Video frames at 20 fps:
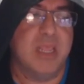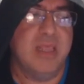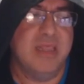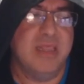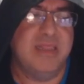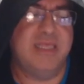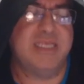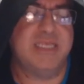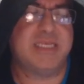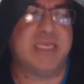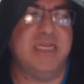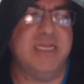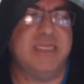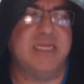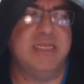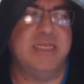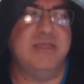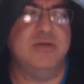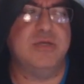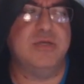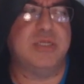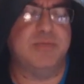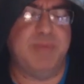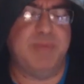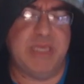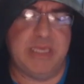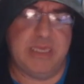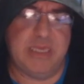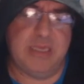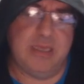This continues to
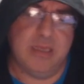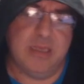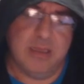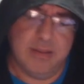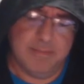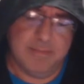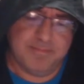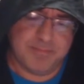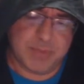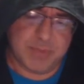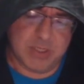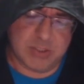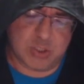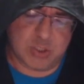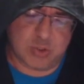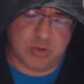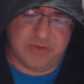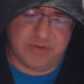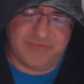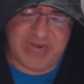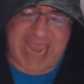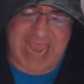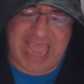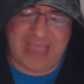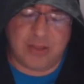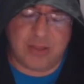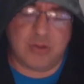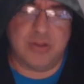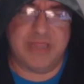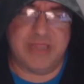be sort of an
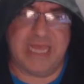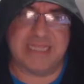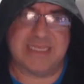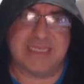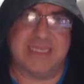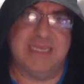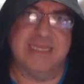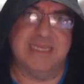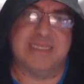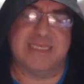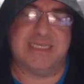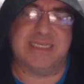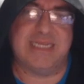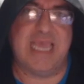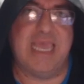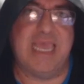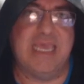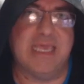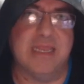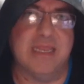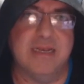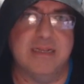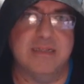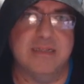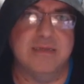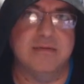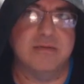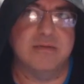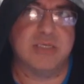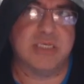angle that gets
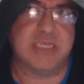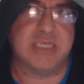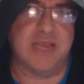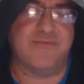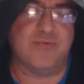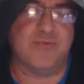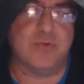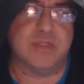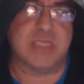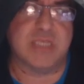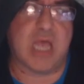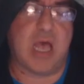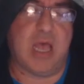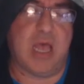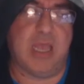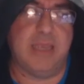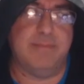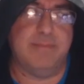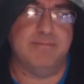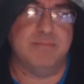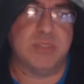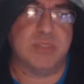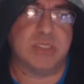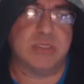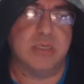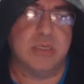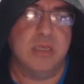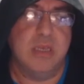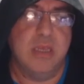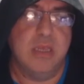taken several
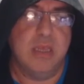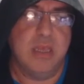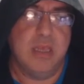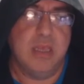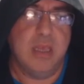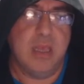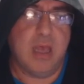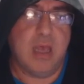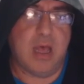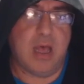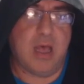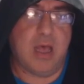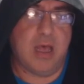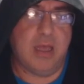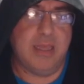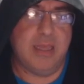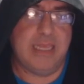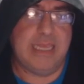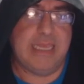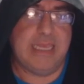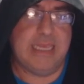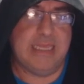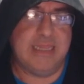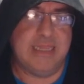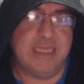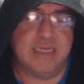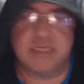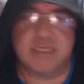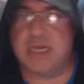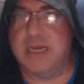times in
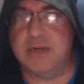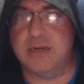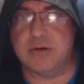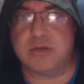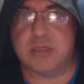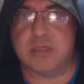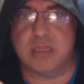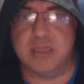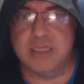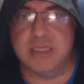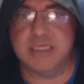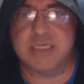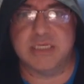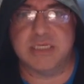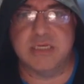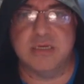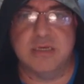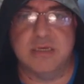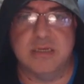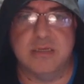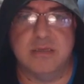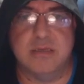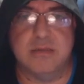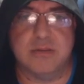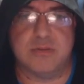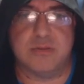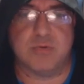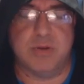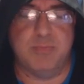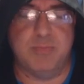the entire Callista
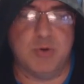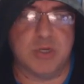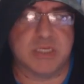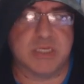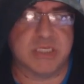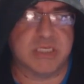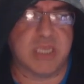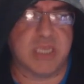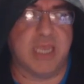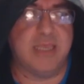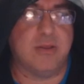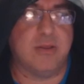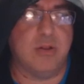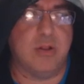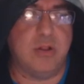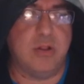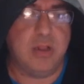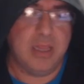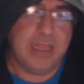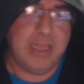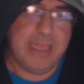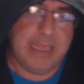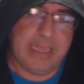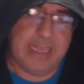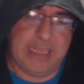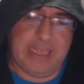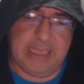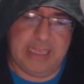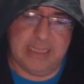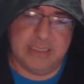3-book cycle,
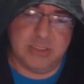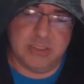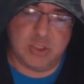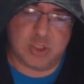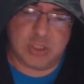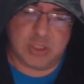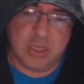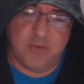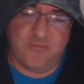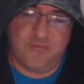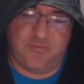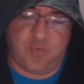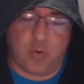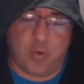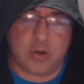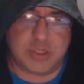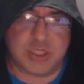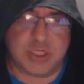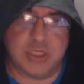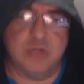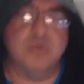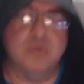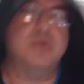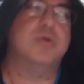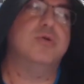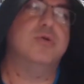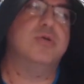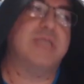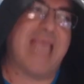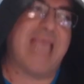is Force
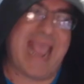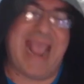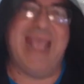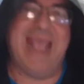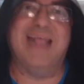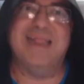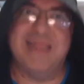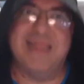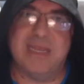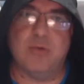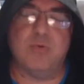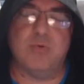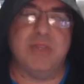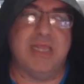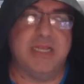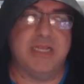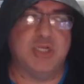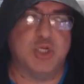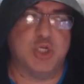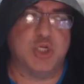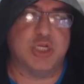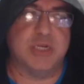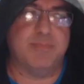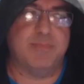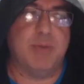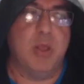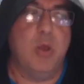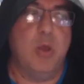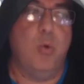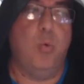users and their relationship
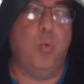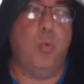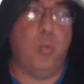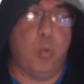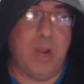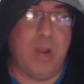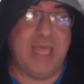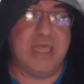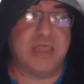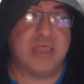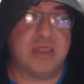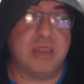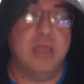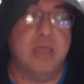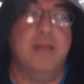with